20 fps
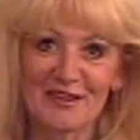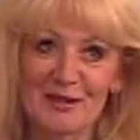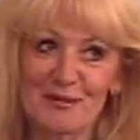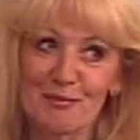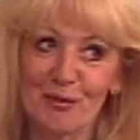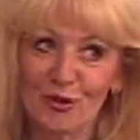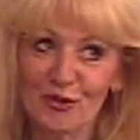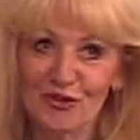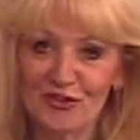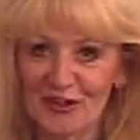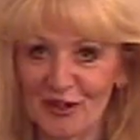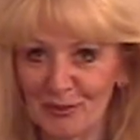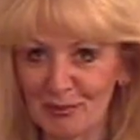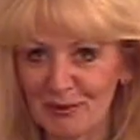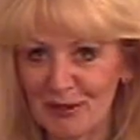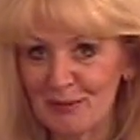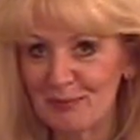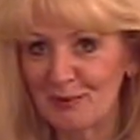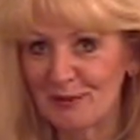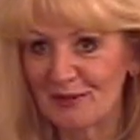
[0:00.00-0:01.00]
that most young
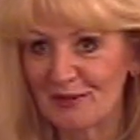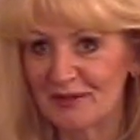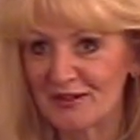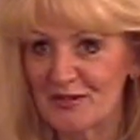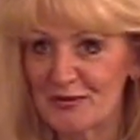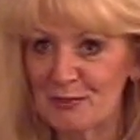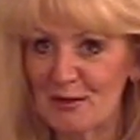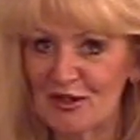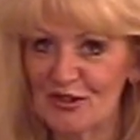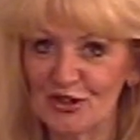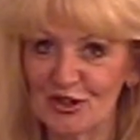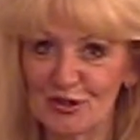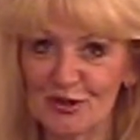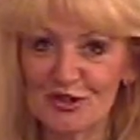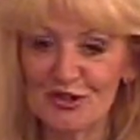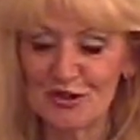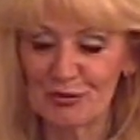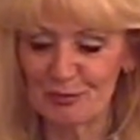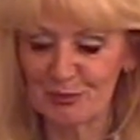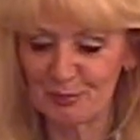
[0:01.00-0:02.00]
people, especially
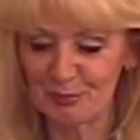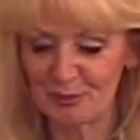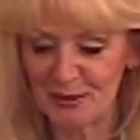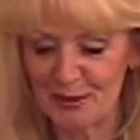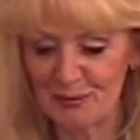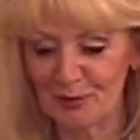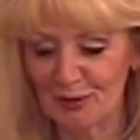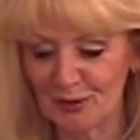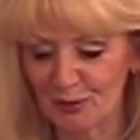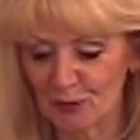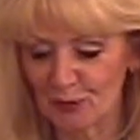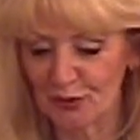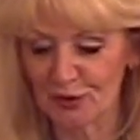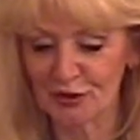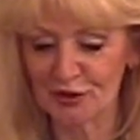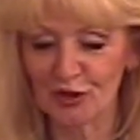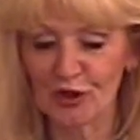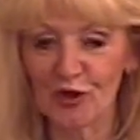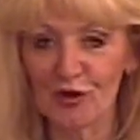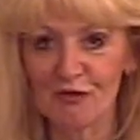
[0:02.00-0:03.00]
Christian people,
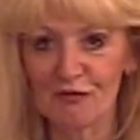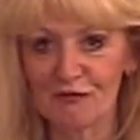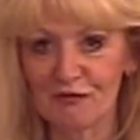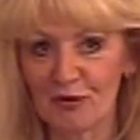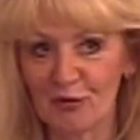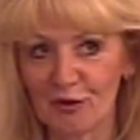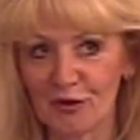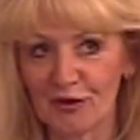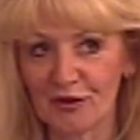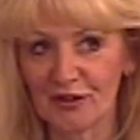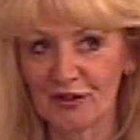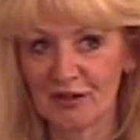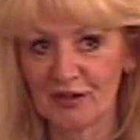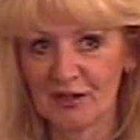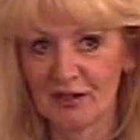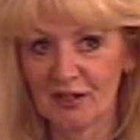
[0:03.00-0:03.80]
would go for